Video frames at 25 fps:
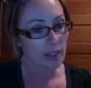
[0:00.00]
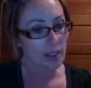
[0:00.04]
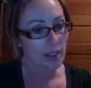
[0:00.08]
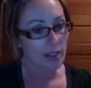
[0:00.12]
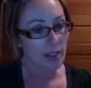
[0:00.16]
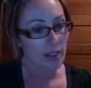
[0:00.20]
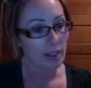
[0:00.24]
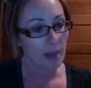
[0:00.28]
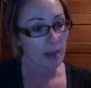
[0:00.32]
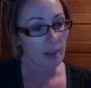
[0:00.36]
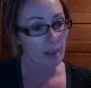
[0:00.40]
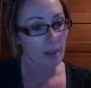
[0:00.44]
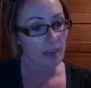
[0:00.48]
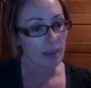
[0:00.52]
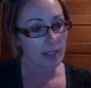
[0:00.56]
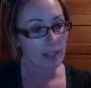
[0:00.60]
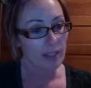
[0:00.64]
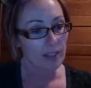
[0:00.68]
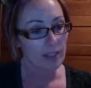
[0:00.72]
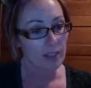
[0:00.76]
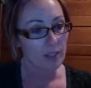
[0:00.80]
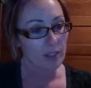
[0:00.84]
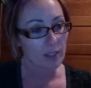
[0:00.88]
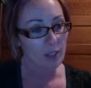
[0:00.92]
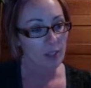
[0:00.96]
that
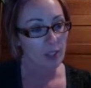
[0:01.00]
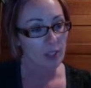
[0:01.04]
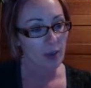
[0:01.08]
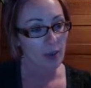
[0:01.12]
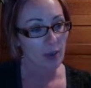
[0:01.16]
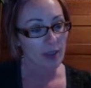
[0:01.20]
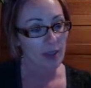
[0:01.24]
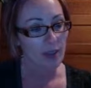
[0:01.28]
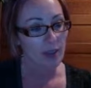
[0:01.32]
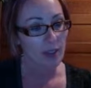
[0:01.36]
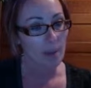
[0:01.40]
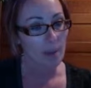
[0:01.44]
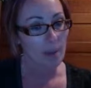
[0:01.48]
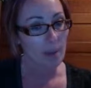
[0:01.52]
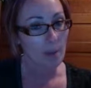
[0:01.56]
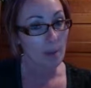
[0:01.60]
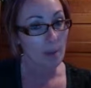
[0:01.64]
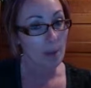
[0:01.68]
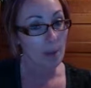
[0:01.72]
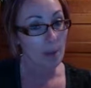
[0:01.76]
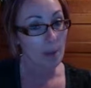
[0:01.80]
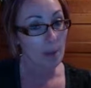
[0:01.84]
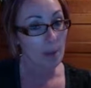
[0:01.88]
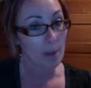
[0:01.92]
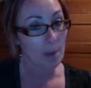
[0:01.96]
means you're showing them
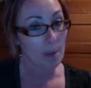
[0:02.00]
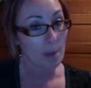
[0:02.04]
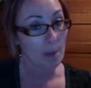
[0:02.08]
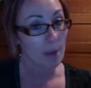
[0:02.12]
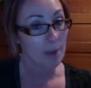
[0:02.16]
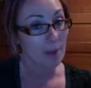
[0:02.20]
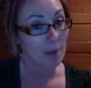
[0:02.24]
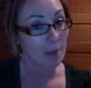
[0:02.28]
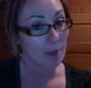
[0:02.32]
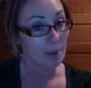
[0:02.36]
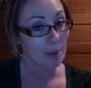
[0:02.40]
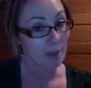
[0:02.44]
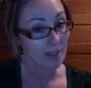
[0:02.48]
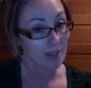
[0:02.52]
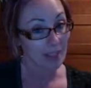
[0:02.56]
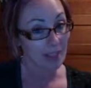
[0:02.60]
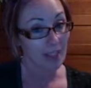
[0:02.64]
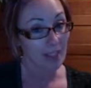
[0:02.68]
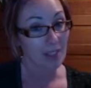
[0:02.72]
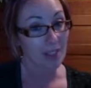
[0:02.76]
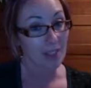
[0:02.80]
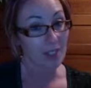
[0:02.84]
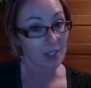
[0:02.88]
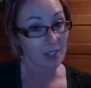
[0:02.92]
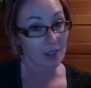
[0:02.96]
possibly they
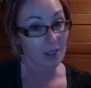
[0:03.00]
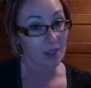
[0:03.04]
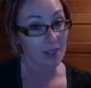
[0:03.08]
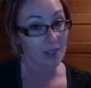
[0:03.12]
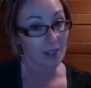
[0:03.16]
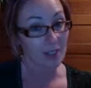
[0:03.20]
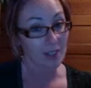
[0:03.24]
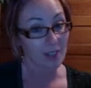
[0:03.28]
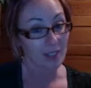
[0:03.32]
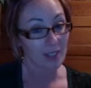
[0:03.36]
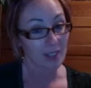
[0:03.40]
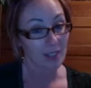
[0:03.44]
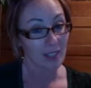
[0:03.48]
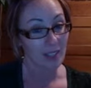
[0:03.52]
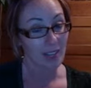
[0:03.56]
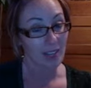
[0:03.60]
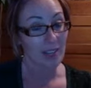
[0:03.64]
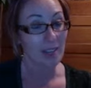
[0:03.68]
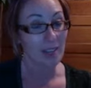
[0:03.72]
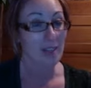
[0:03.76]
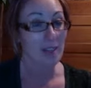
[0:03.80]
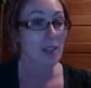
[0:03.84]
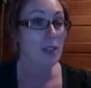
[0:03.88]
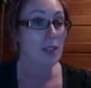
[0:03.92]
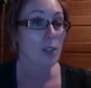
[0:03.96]
could do it, and
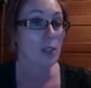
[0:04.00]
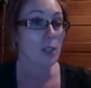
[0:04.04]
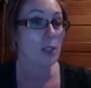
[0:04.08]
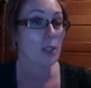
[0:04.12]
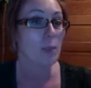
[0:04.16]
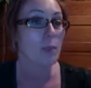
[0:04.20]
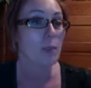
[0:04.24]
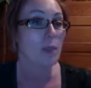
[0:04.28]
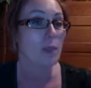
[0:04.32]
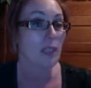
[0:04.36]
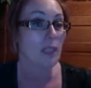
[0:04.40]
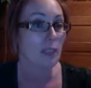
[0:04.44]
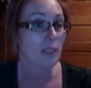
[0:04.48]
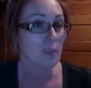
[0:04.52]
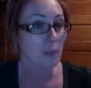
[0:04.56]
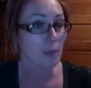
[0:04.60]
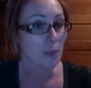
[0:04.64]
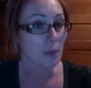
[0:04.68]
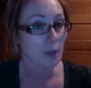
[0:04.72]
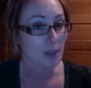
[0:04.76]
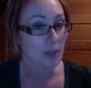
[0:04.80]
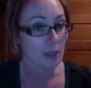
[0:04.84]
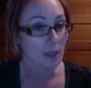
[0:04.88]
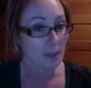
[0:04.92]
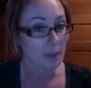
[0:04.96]
then they mm-hmm. start to believe
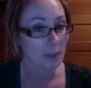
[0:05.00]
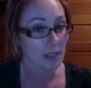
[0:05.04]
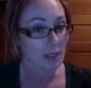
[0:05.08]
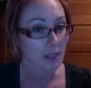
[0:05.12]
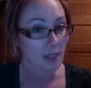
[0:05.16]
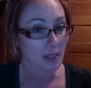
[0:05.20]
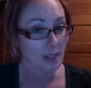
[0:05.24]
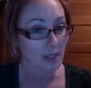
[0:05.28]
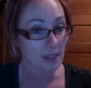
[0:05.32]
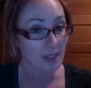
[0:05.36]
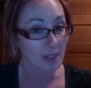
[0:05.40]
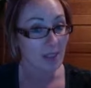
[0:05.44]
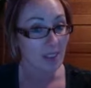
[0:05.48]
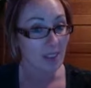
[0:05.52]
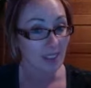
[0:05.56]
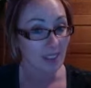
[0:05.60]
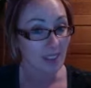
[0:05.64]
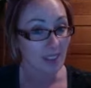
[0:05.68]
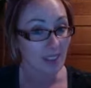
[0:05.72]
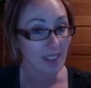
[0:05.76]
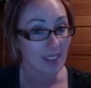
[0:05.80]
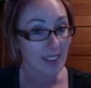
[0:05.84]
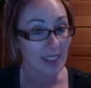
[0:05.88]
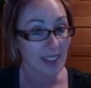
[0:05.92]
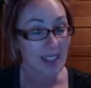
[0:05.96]
more in themselves
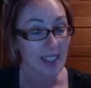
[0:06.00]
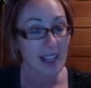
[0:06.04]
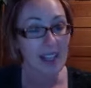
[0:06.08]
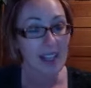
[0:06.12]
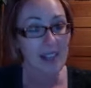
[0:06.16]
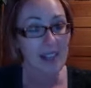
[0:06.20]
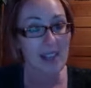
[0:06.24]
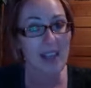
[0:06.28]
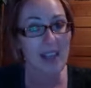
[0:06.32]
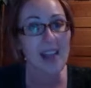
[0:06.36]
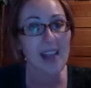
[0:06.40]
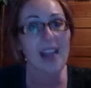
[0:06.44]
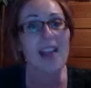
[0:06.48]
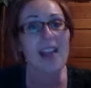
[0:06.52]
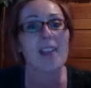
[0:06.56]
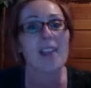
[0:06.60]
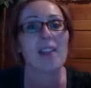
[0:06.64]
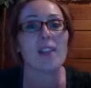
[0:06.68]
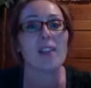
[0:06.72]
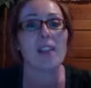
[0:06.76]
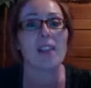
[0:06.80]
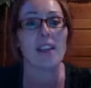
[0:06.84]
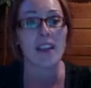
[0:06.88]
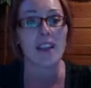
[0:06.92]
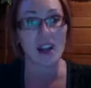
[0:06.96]
and then
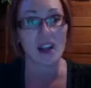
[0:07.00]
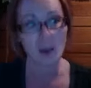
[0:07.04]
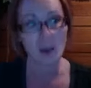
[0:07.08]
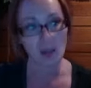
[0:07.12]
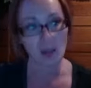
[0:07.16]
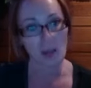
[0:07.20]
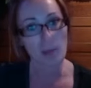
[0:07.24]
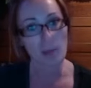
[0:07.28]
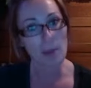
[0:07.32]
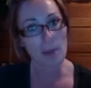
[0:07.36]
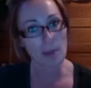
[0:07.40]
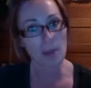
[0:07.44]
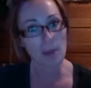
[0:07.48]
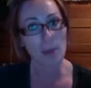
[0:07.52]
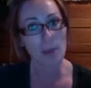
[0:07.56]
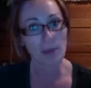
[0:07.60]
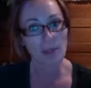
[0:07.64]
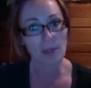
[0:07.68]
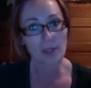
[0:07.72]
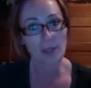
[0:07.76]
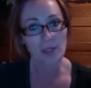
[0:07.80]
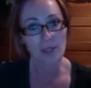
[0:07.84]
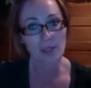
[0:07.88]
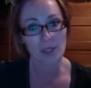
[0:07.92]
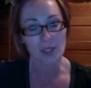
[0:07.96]
they're like, okay, maybe I will
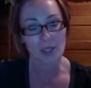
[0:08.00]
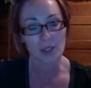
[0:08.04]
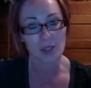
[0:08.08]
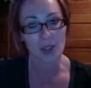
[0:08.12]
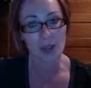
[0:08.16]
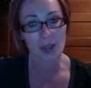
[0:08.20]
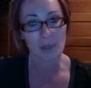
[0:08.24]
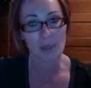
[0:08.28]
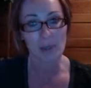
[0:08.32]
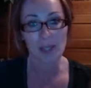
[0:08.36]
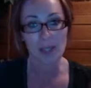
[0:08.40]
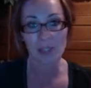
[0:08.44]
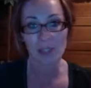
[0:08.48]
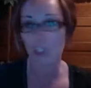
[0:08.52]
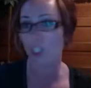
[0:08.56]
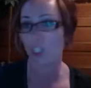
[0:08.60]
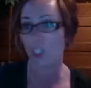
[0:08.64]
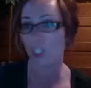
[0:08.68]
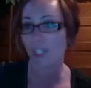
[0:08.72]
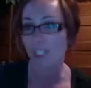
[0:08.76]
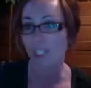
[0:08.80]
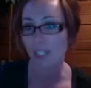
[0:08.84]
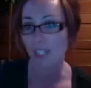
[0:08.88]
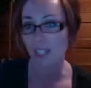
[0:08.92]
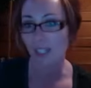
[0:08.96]
give it a try because
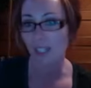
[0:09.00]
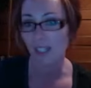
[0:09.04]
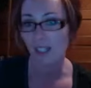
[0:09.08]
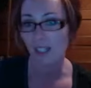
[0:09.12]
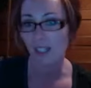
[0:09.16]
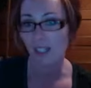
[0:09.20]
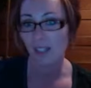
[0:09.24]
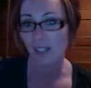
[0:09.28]
she did it.